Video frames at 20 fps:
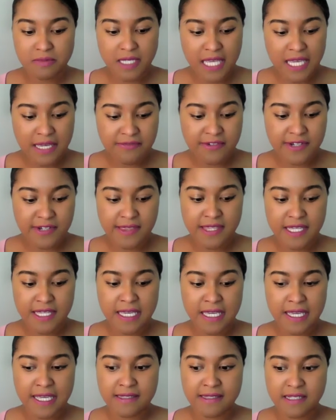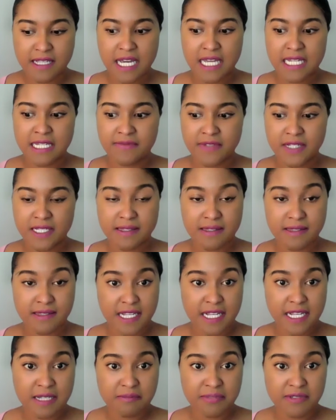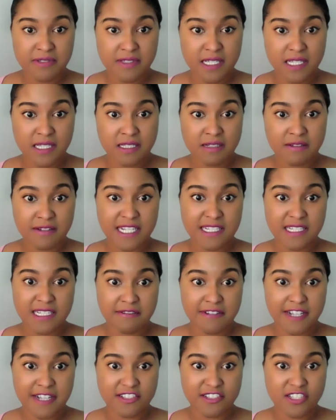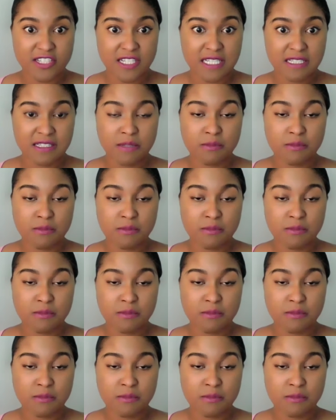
everything is kind of a step in the right direction.